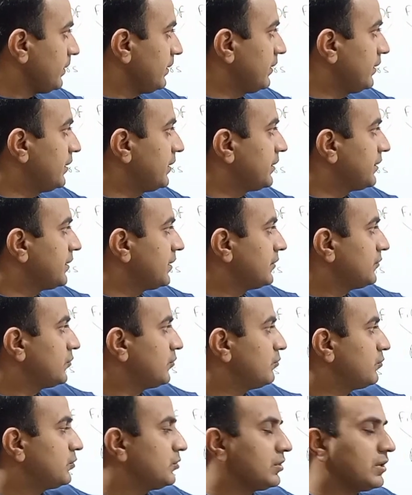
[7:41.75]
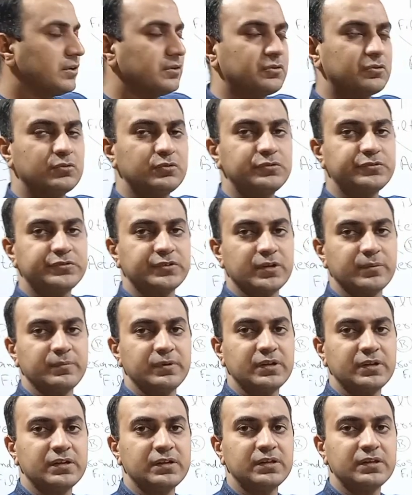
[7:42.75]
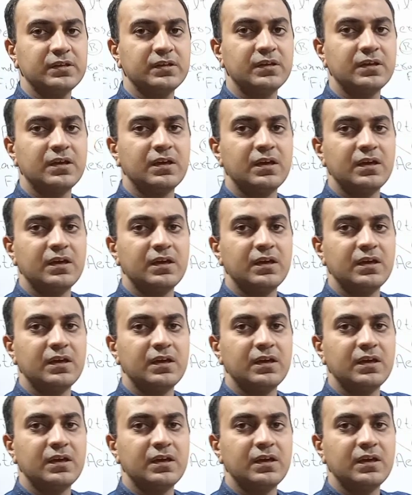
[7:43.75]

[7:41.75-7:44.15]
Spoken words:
area. So we can use terminally